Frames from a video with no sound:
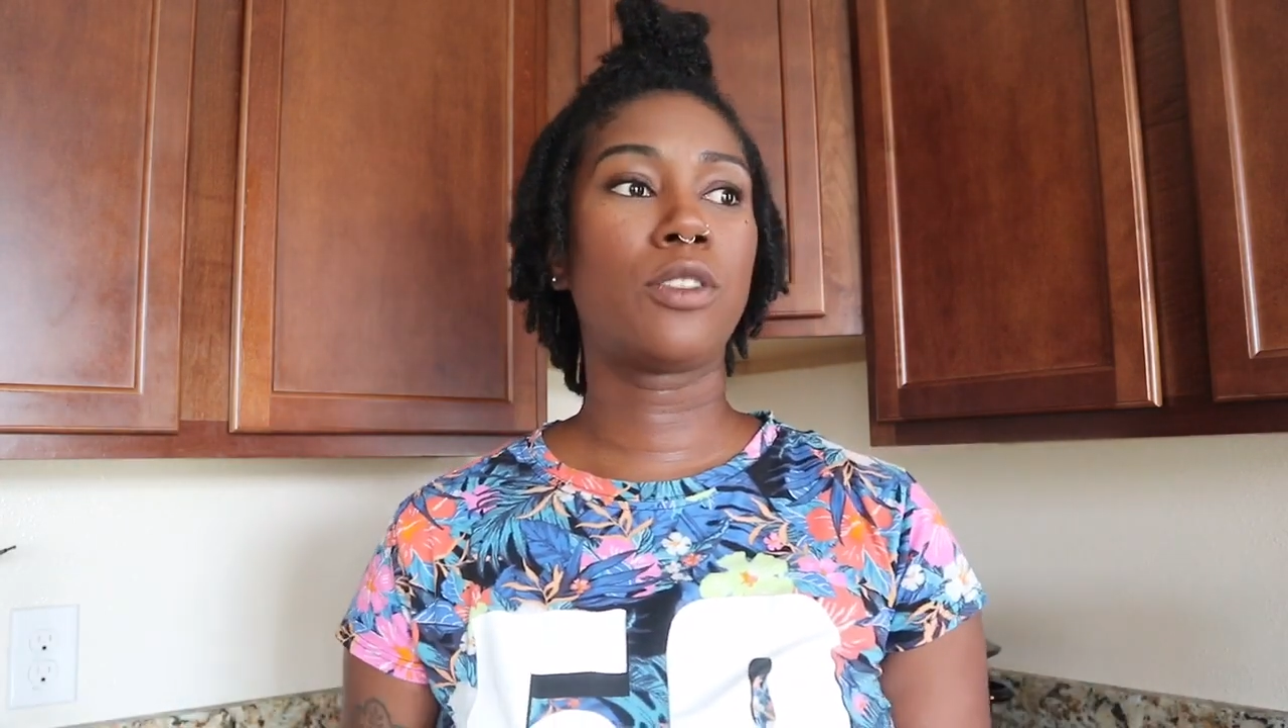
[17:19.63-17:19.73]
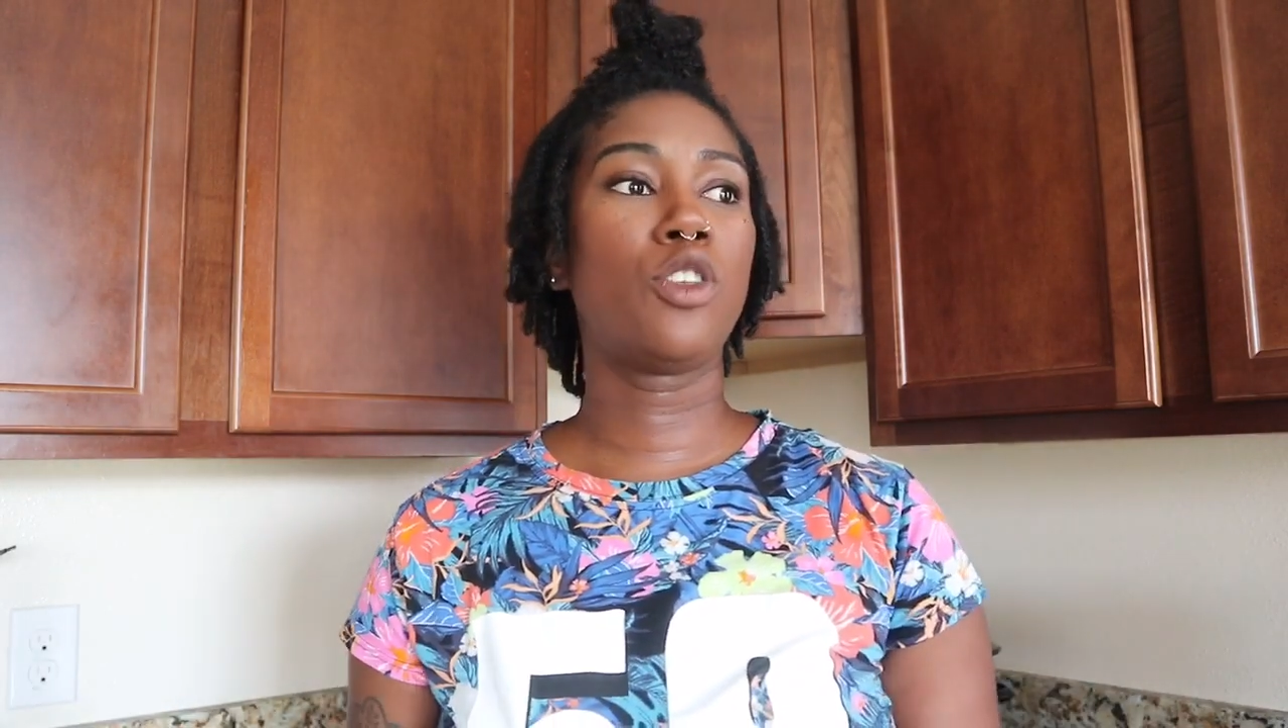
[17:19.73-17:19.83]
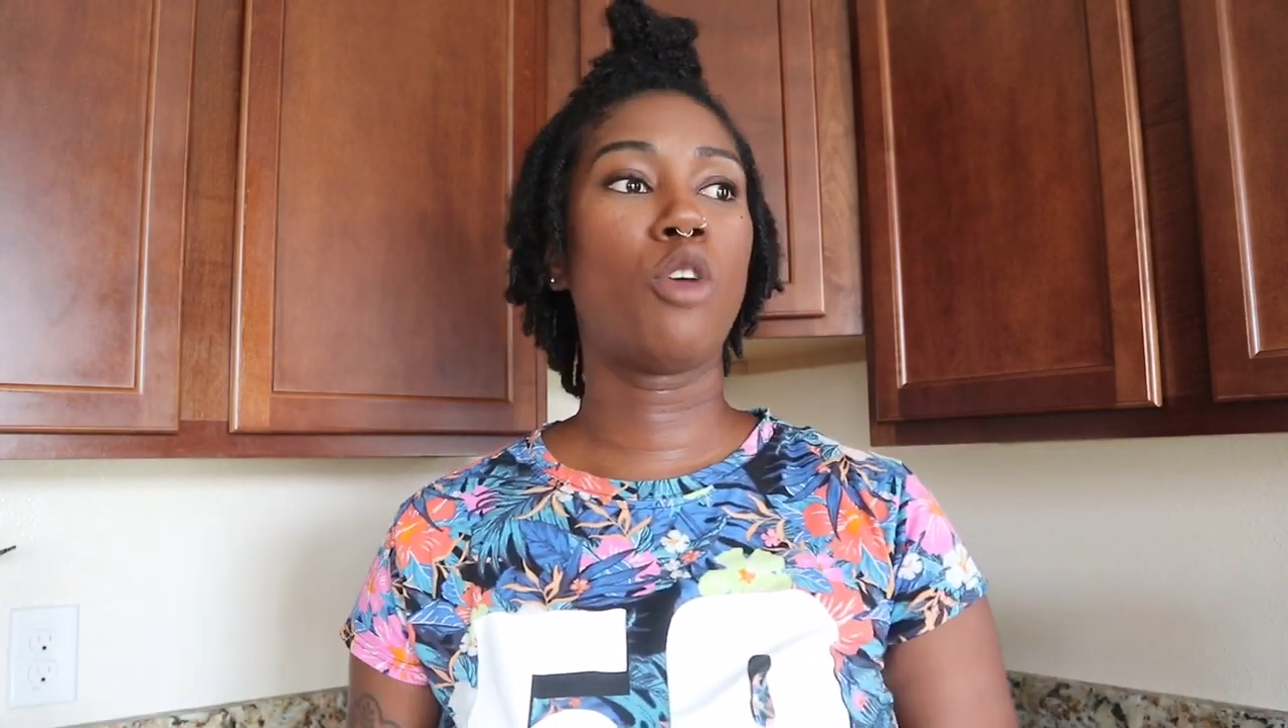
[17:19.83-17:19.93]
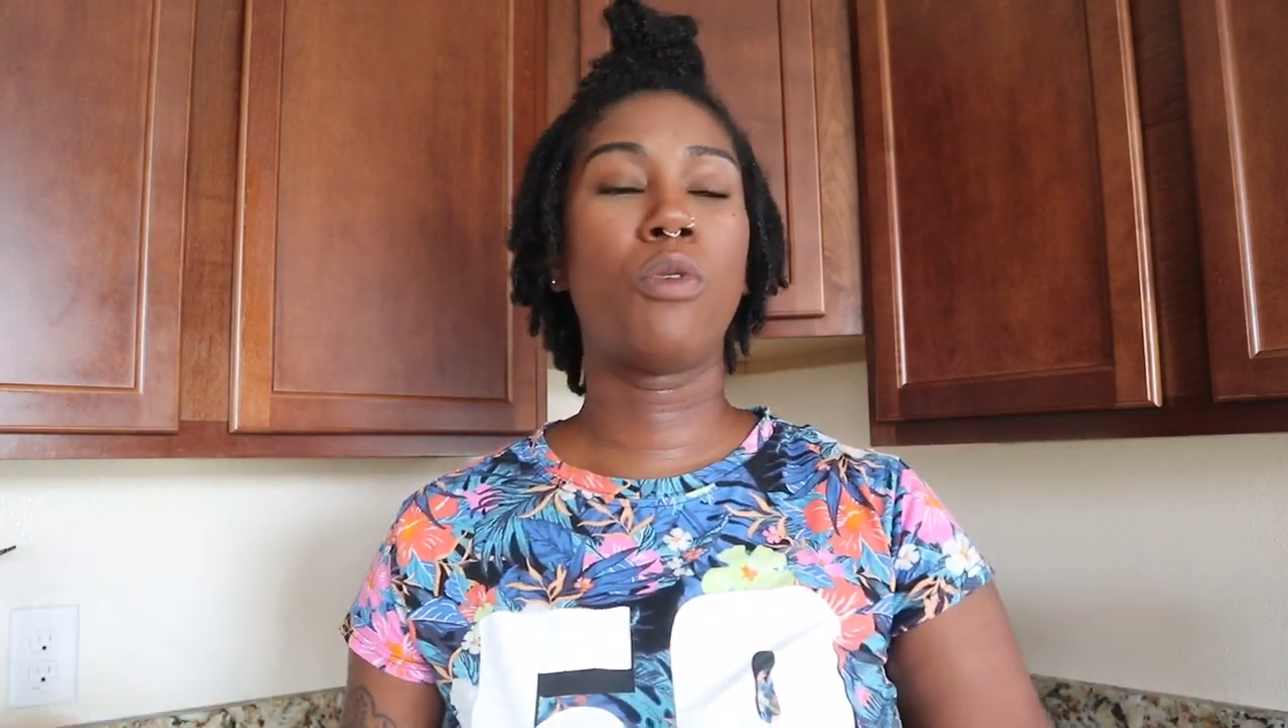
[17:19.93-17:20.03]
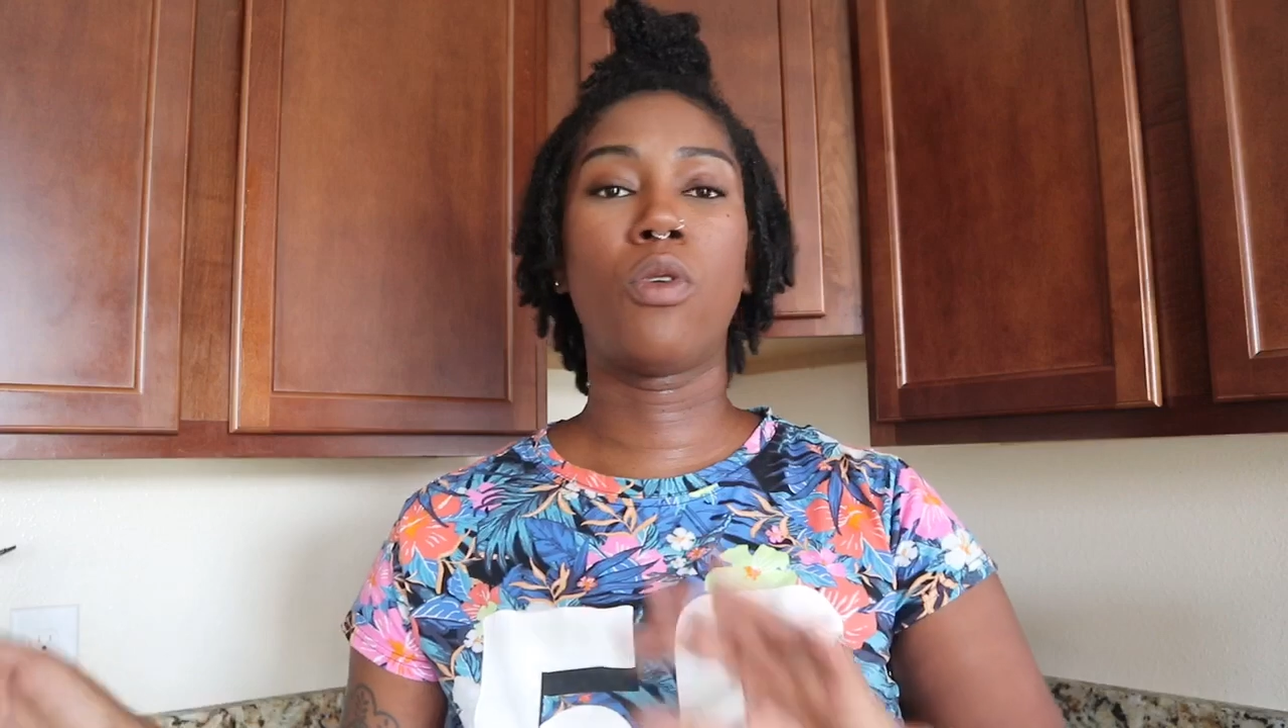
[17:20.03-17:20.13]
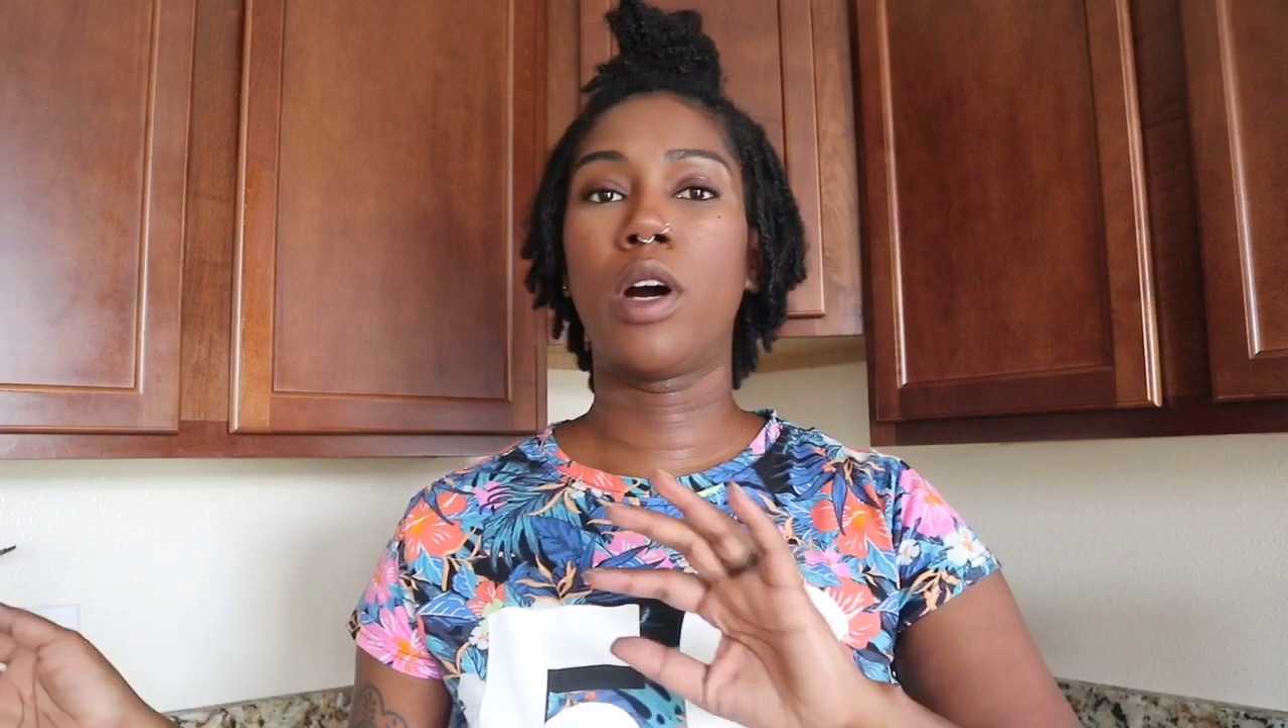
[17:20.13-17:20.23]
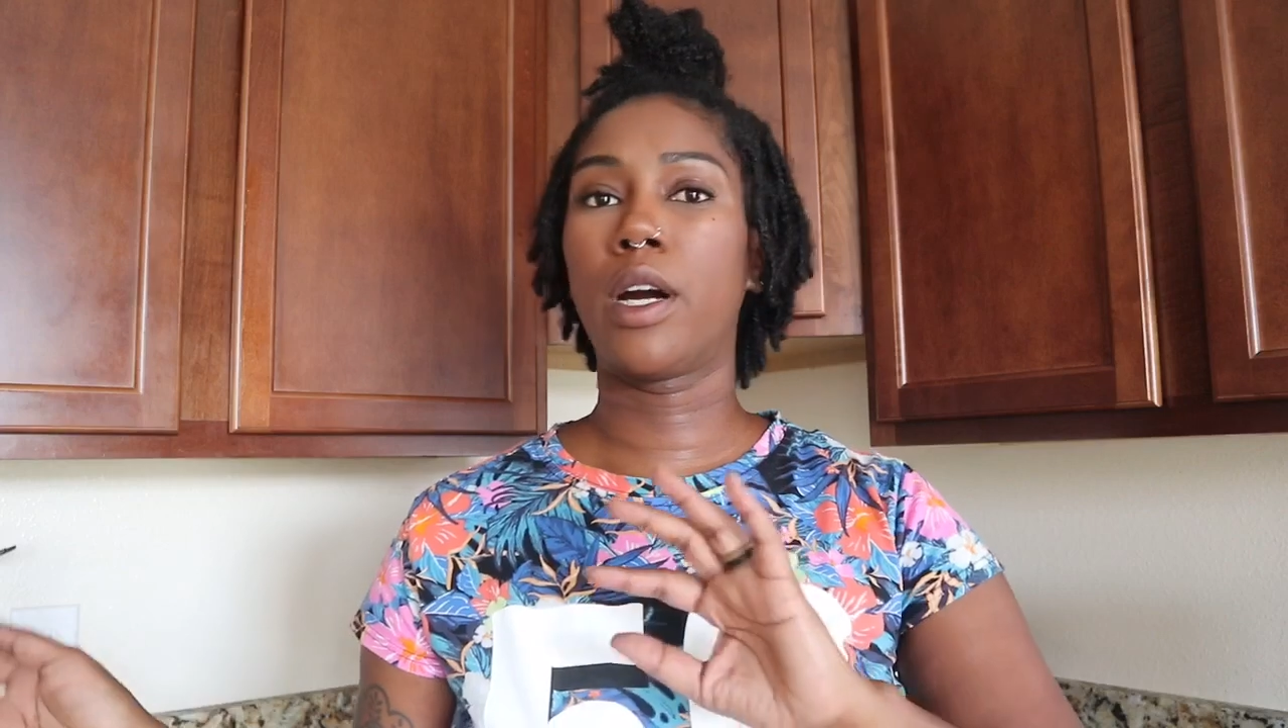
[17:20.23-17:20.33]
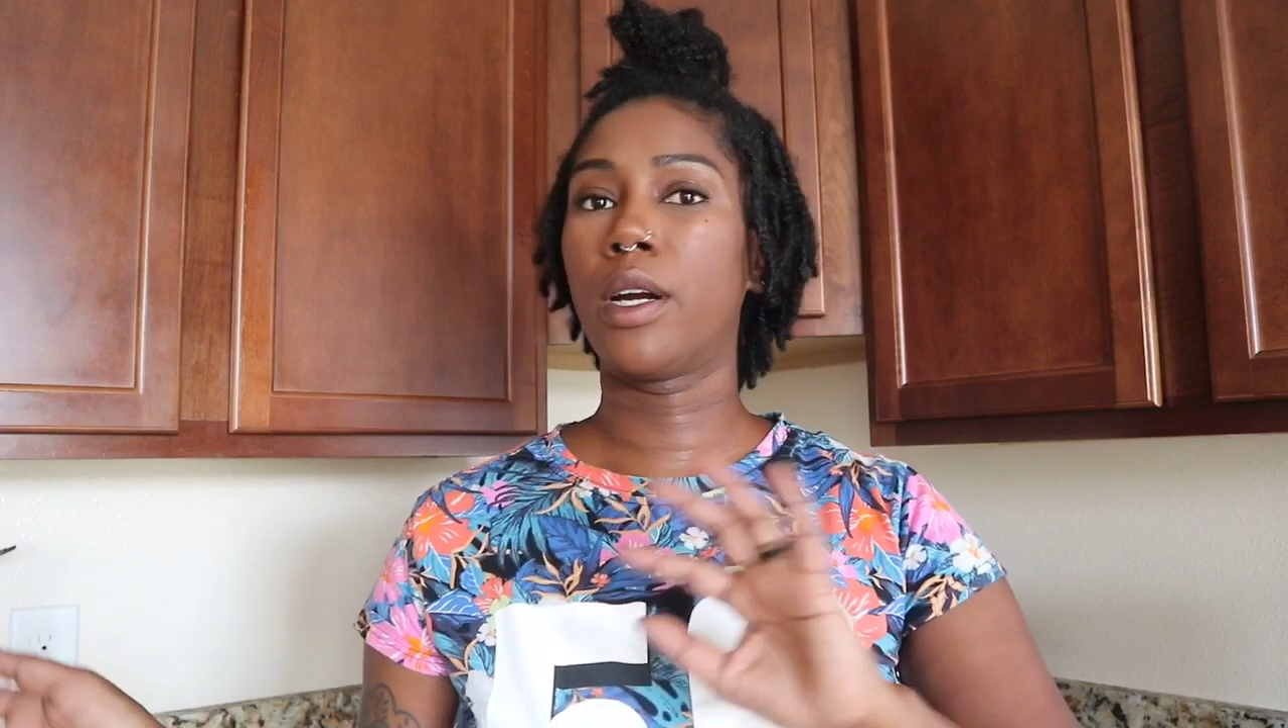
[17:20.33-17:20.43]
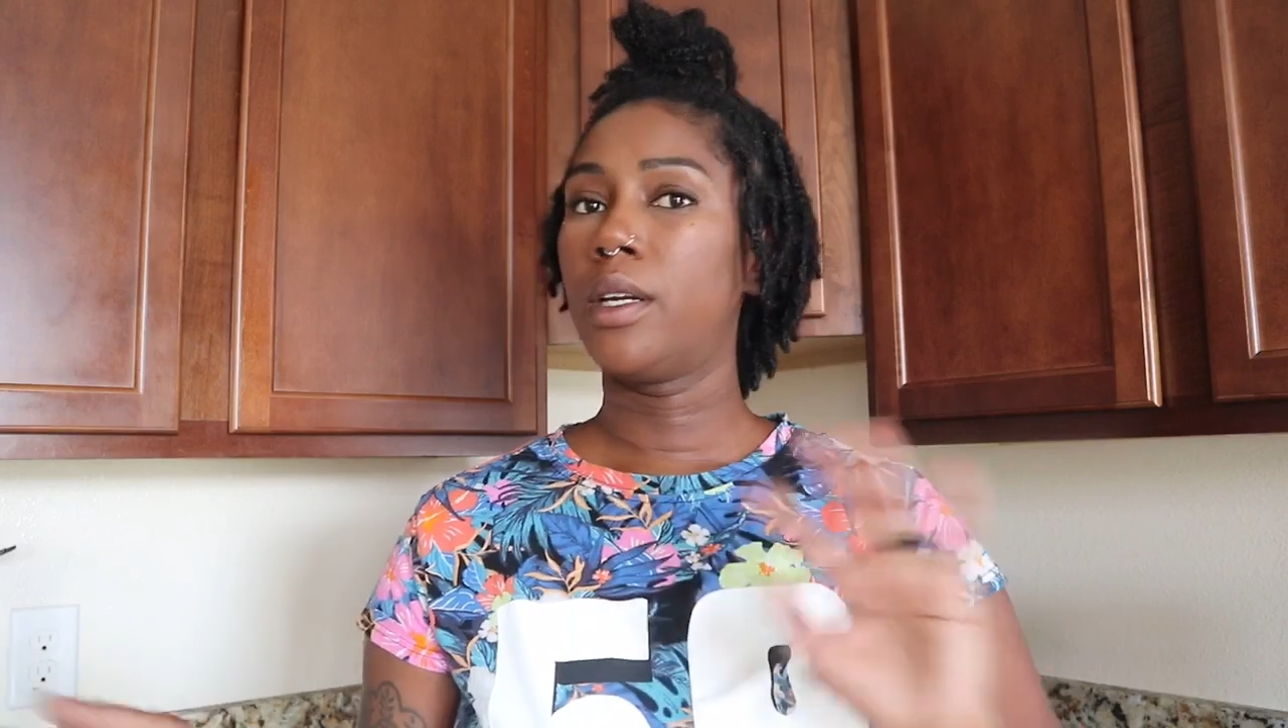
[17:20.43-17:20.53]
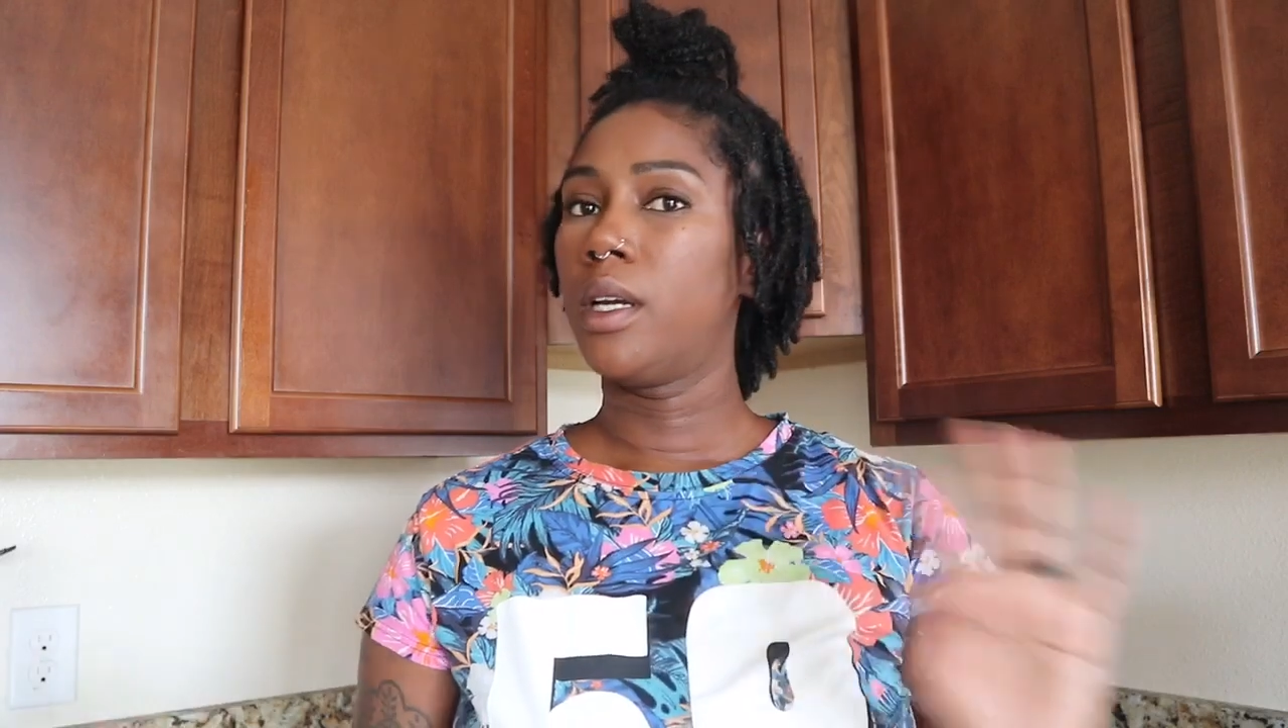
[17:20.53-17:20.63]
no
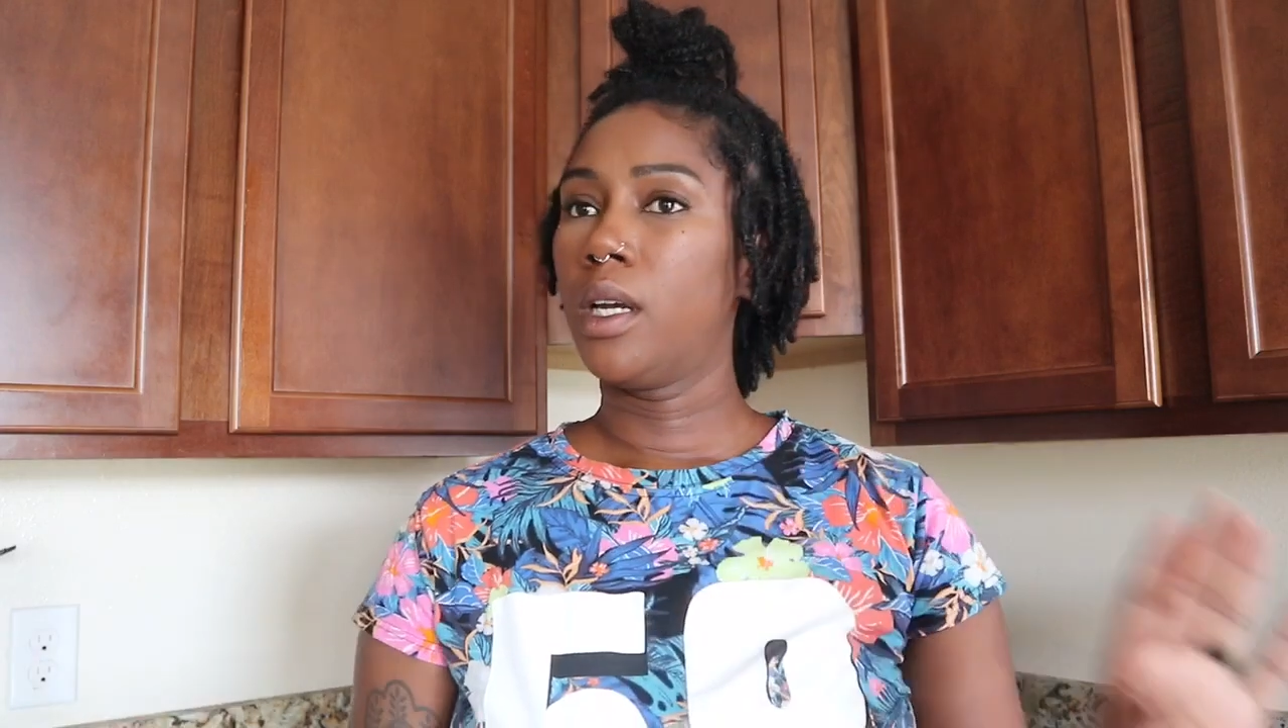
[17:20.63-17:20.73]
more